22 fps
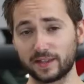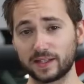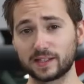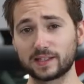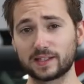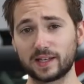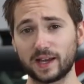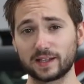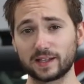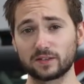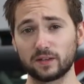this
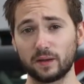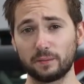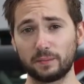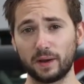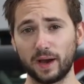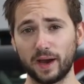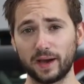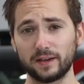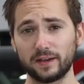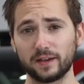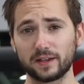Tesla
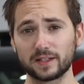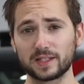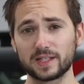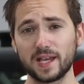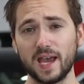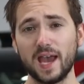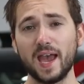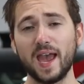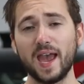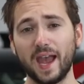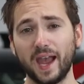behind us.
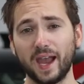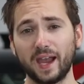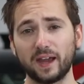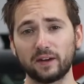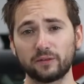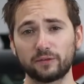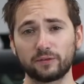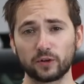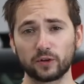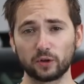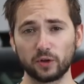
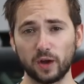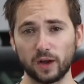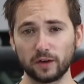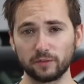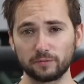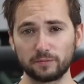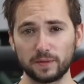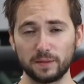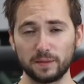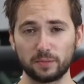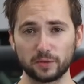And for a lot
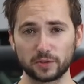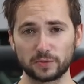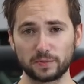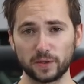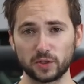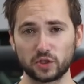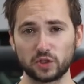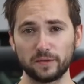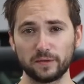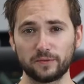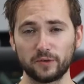of people,
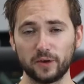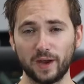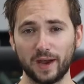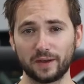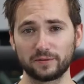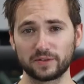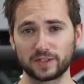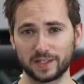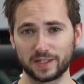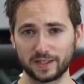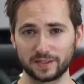especially if you
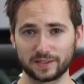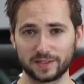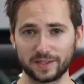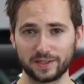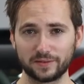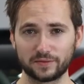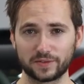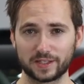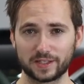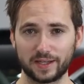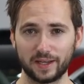have
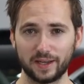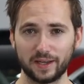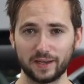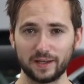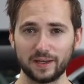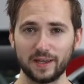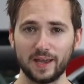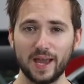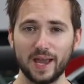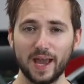sensitive skin,